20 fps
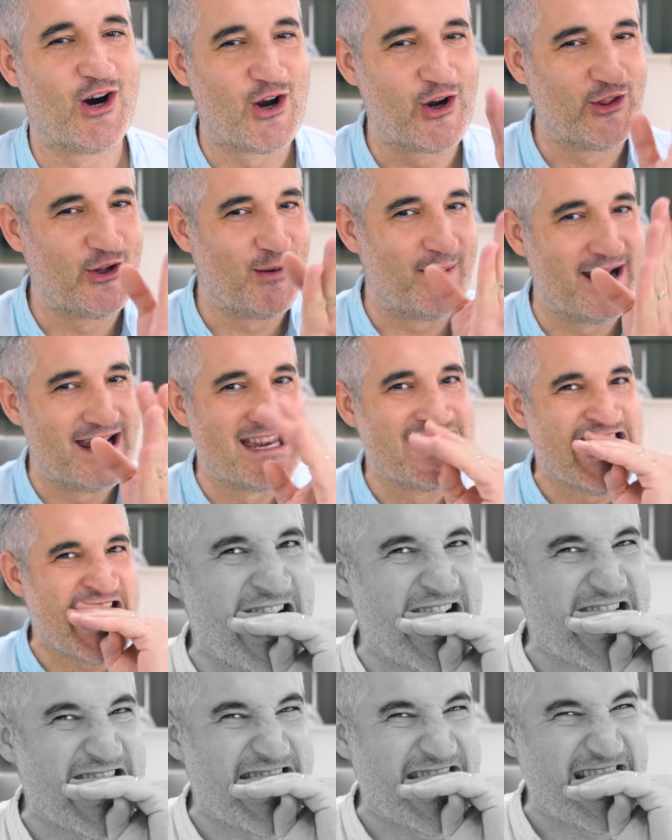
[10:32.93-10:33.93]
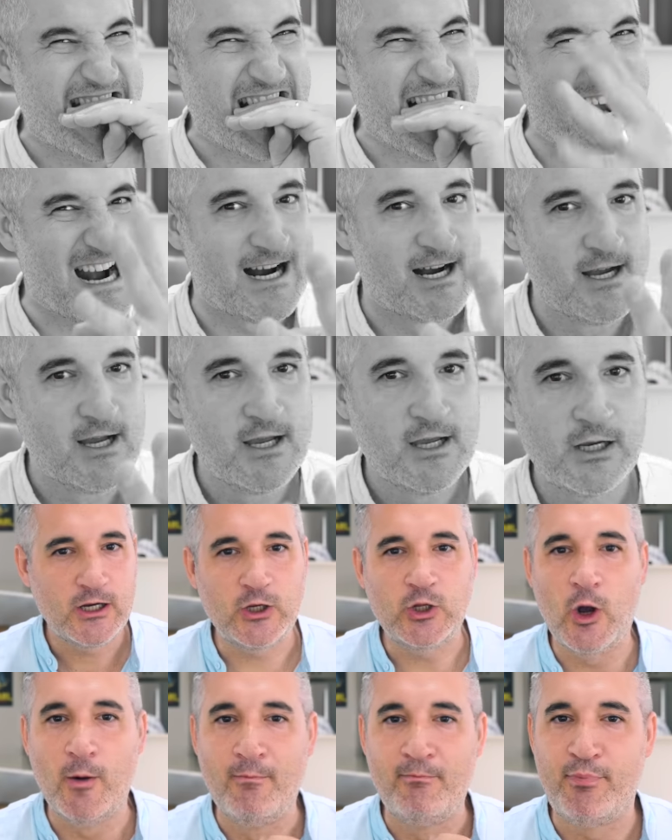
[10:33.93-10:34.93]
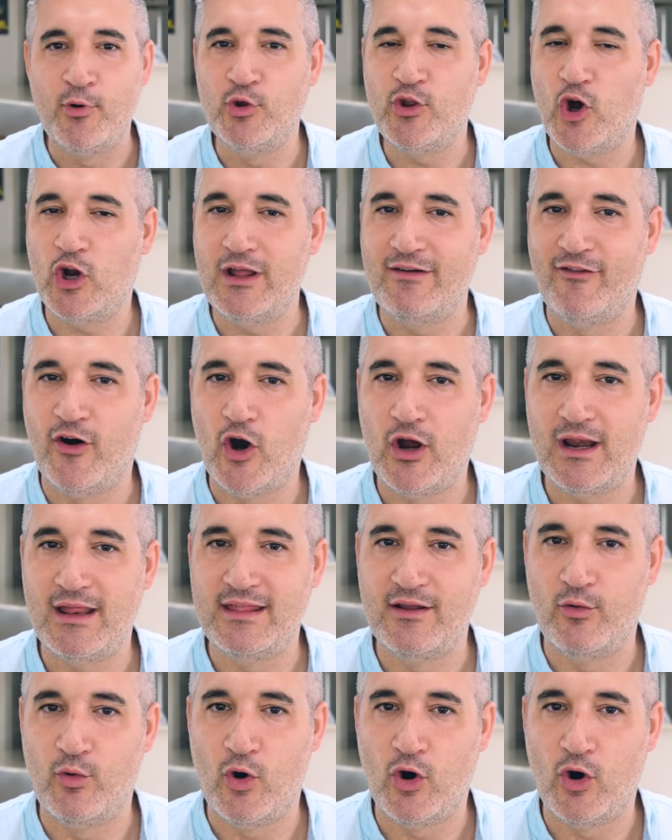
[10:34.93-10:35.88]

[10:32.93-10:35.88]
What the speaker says: Gordo, mannaggia! You don't put olive oil in the